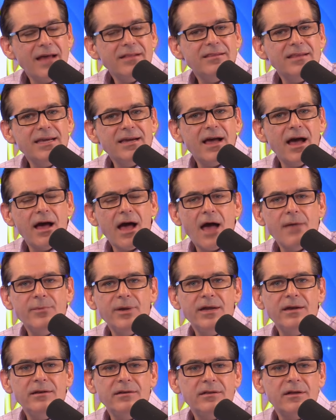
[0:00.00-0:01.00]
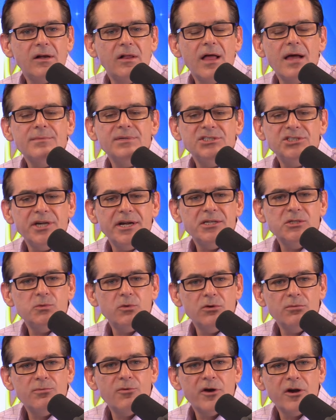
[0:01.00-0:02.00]
I mean, climate change
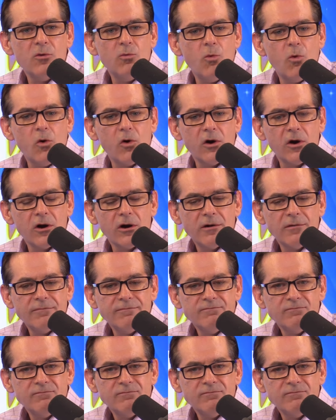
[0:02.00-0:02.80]
will bring war.